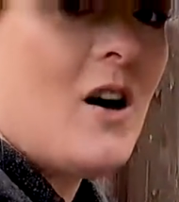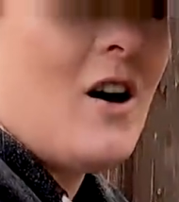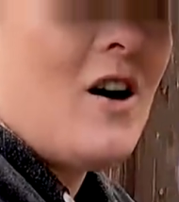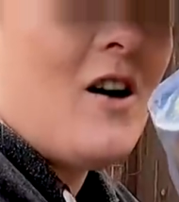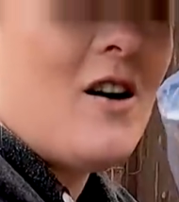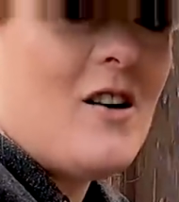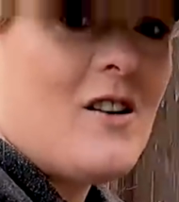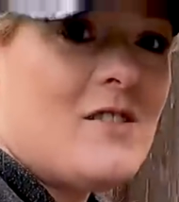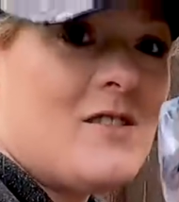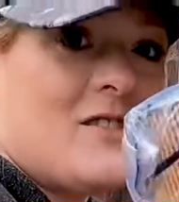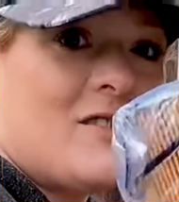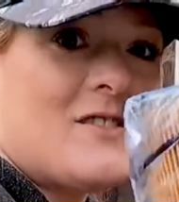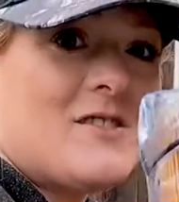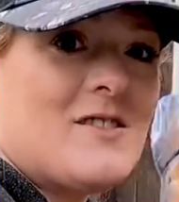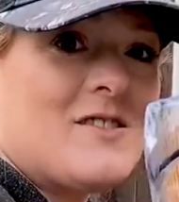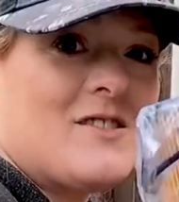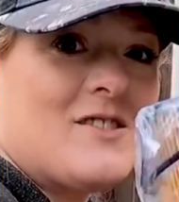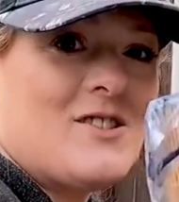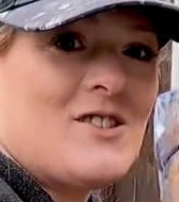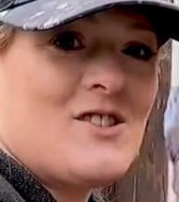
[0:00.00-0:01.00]

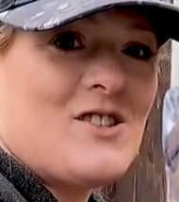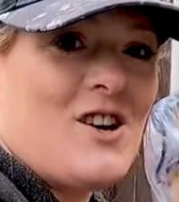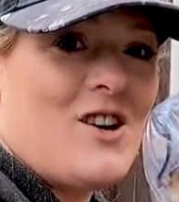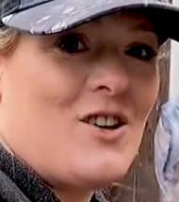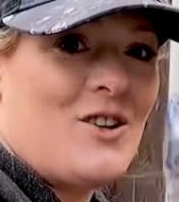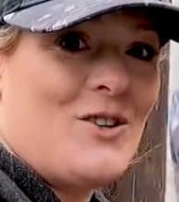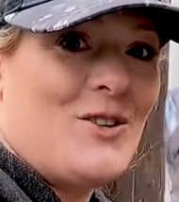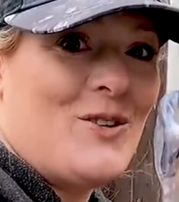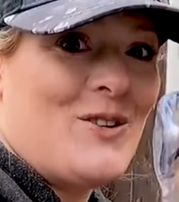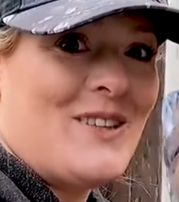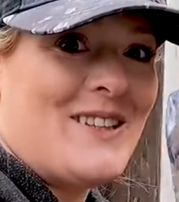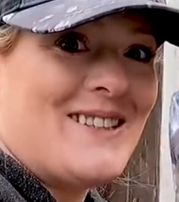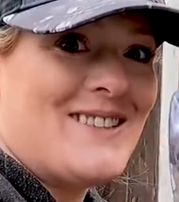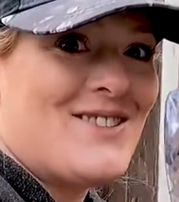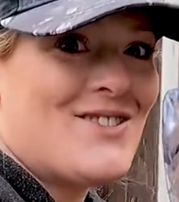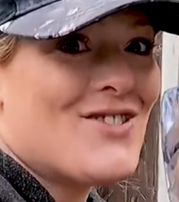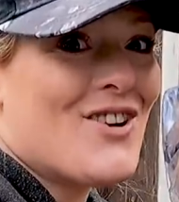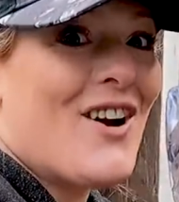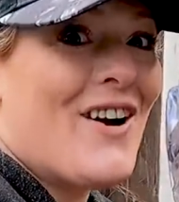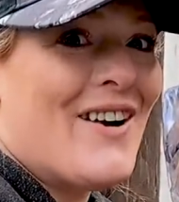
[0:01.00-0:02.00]
Ours, because our Google
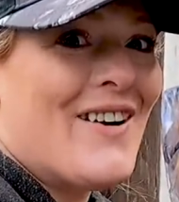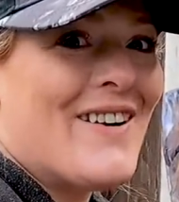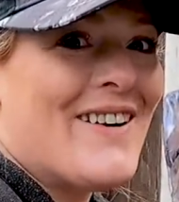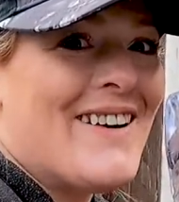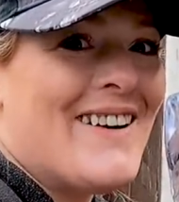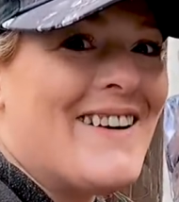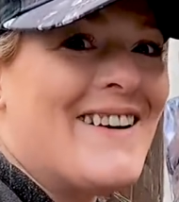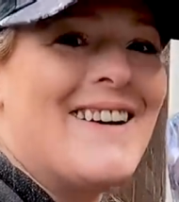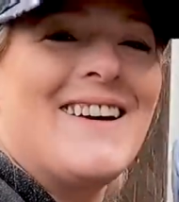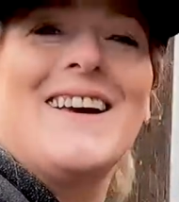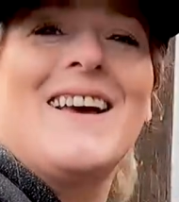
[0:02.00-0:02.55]
is strong,